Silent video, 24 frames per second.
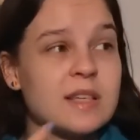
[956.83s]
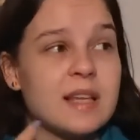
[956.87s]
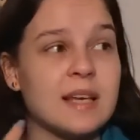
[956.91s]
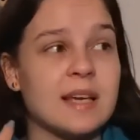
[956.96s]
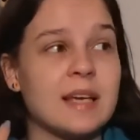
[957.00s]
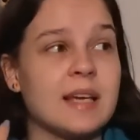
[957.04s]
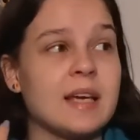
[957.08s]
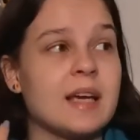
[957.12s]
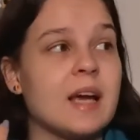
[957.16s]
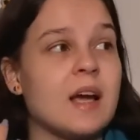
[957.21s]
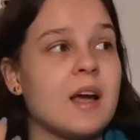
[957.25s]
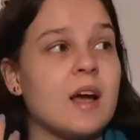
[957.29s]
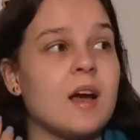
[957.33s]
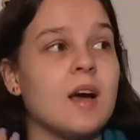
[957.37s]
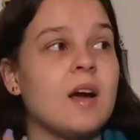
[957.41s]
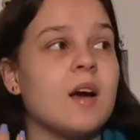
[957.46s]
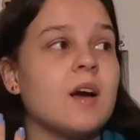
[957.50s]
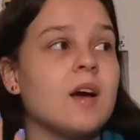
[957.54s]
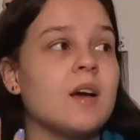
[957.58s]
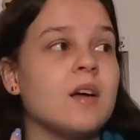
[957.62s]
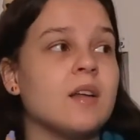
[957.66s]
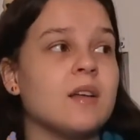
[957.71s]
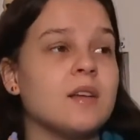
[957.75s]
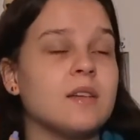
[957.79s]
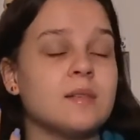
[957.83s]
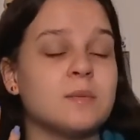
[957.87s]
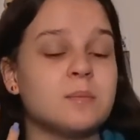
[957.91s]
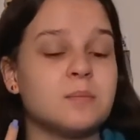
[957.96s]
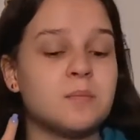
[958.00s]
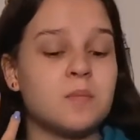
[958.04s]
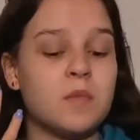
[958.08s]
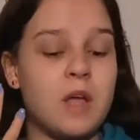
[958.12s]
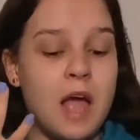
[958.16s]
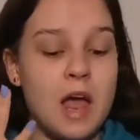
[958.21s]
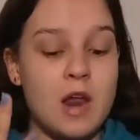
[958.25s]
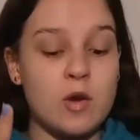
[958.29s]
Like I
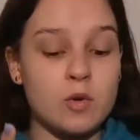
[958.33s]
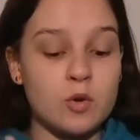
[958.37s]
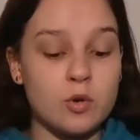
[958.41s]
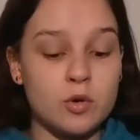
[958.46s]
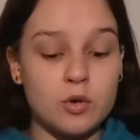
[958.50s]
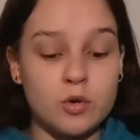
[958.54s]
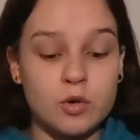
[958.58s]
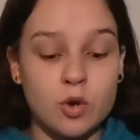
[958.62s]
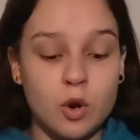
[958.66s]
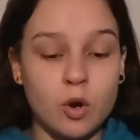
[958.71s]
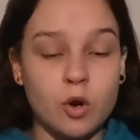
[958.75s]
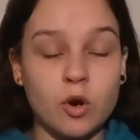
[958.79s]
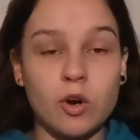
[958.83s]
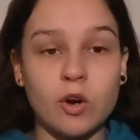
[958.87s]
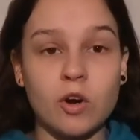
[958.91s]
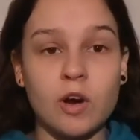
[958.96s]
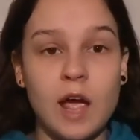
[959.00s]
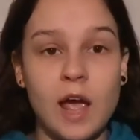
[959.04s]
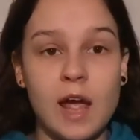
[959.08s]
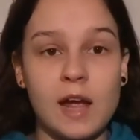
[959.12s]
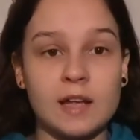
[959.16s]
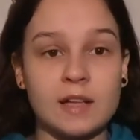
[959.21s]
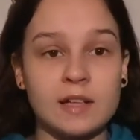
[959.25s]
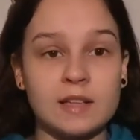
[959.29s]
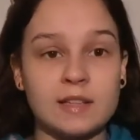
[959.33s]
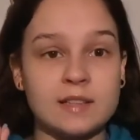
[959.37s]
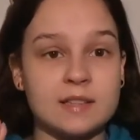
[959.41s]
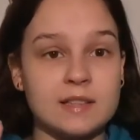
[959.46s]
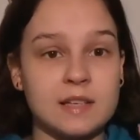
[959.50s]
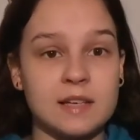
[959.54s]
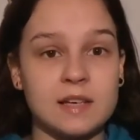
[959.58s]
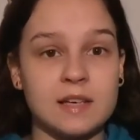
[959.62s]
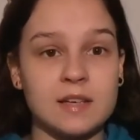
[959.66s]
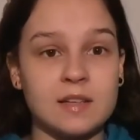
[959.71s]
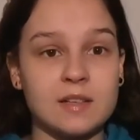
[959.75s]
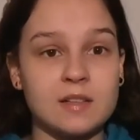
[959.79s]
don't know Hayley's
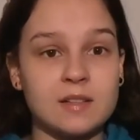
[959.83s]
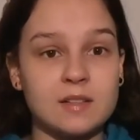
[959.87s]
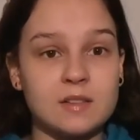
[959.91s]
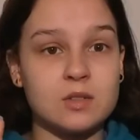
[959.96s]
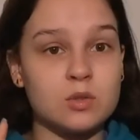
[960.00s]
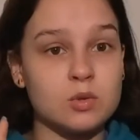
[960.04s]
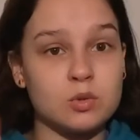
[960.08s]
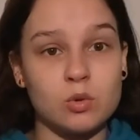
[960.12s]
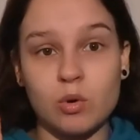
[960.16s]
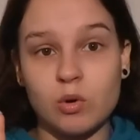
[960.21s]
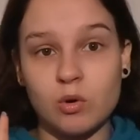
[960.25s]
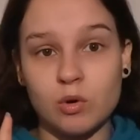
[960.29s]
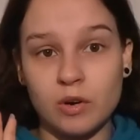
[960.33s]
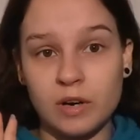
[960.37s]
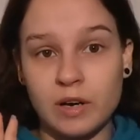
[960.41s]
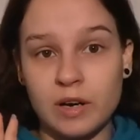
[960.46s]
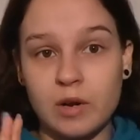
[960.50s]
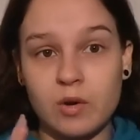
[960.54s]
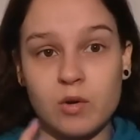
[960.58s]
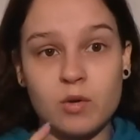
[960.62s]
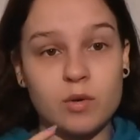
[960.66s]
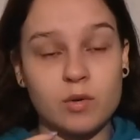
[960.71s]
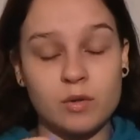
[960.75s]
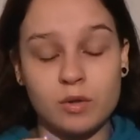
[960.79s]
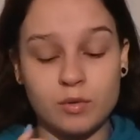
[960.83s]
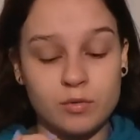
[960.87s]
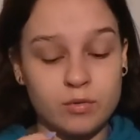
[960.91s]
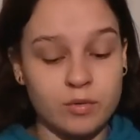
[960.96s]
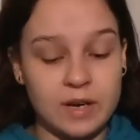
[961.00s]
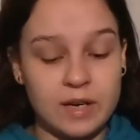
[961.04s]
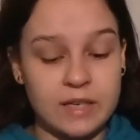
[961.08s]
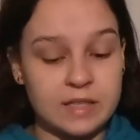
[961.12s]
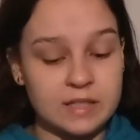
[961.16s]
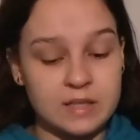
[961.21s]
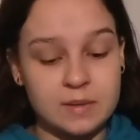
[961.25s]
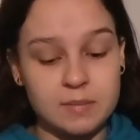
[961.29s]
like story or the
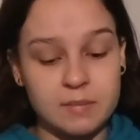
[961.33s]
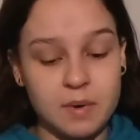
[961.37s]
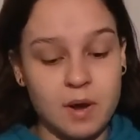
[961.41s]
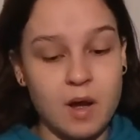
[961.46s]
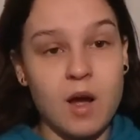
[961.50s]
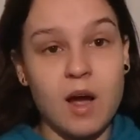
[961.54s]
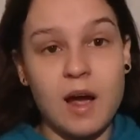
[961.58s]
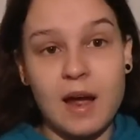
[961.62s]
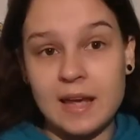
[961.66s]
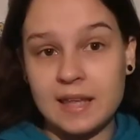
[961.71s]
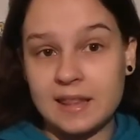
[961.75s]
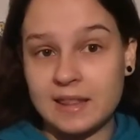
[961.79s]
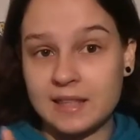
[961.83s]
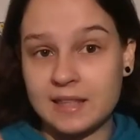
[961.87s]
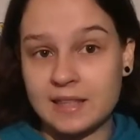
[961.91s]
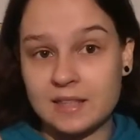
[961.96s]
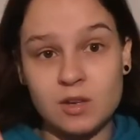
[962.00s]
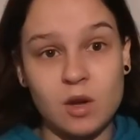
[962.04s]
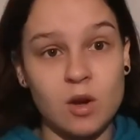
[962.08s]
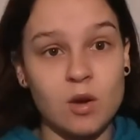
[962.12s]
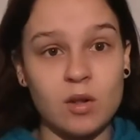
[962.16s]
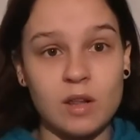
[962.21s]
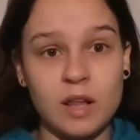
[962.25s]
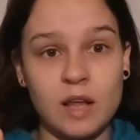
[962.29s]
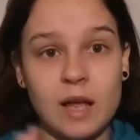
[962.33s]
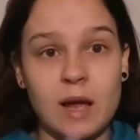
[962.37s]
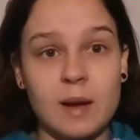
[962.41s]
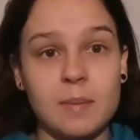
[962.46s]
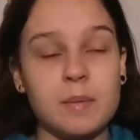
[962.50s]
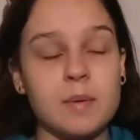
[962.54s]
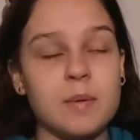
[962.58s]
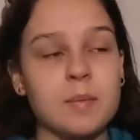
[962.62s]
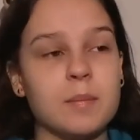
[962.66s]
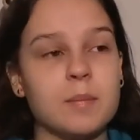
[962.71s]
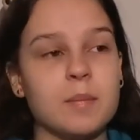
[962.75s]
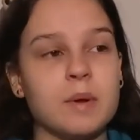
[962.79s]
reason behind this whole
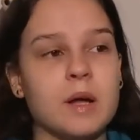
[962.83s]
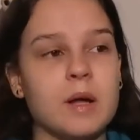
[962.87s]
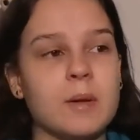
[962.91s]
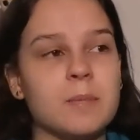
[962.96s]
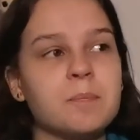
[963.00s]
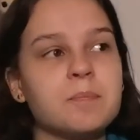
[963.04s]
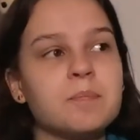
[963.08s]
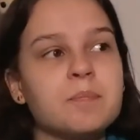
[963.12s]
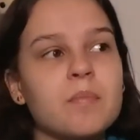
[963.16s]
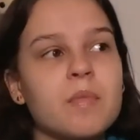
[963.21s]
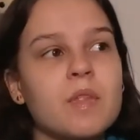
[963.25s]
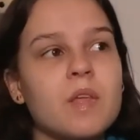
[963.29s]
album, but